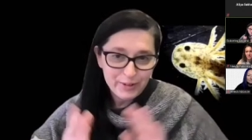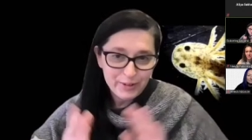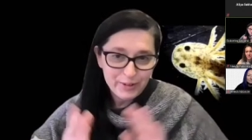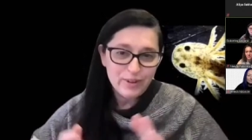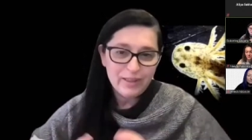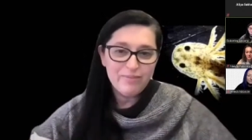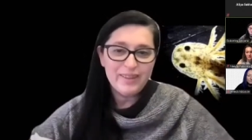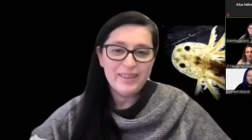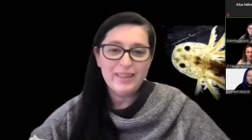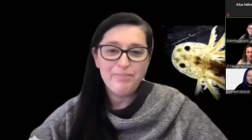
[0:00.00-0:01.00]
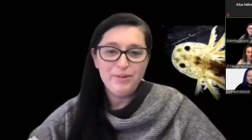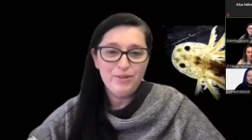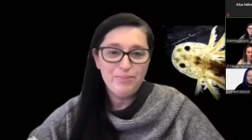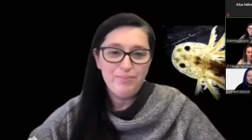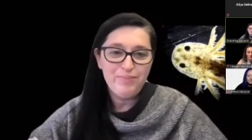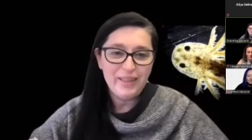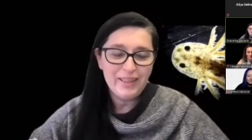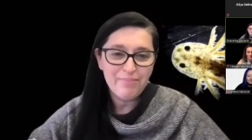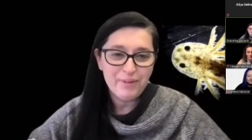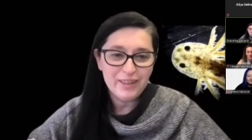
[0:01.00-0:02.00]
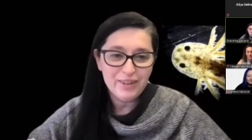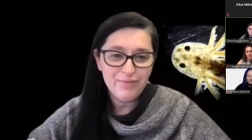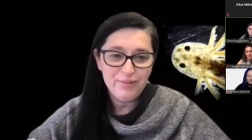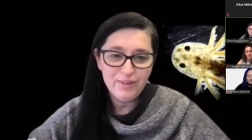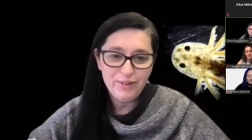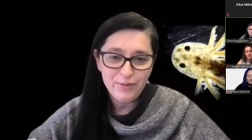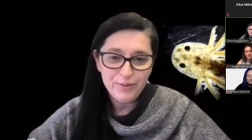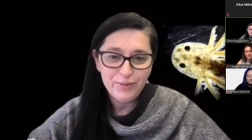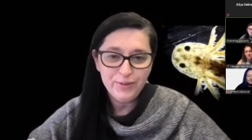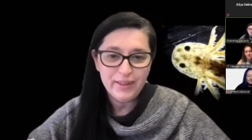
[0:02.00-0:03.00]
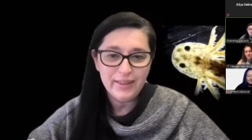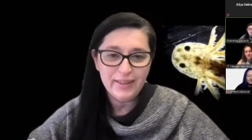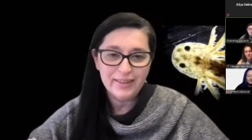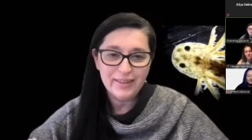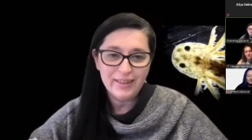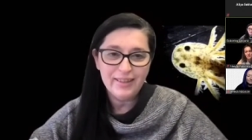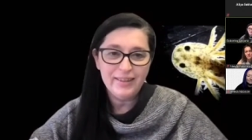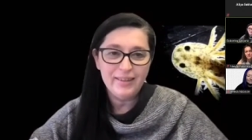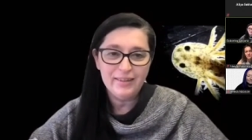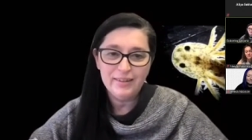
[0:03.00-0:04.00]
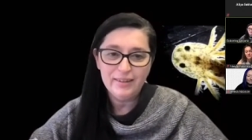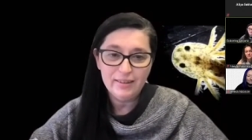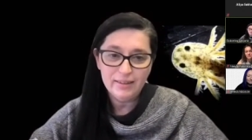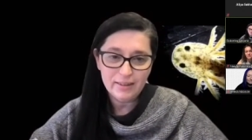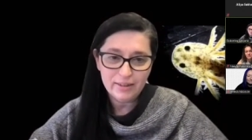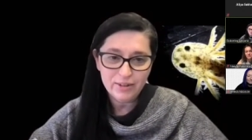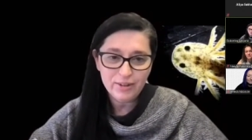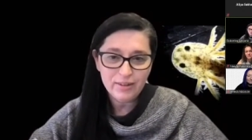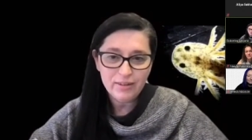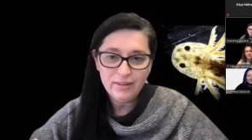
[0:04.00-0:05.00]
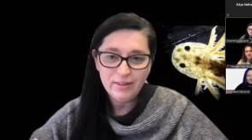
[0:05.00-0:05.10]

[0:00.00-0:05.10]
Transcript: of all, I'm very happy to take part with you and Helena in this discussion,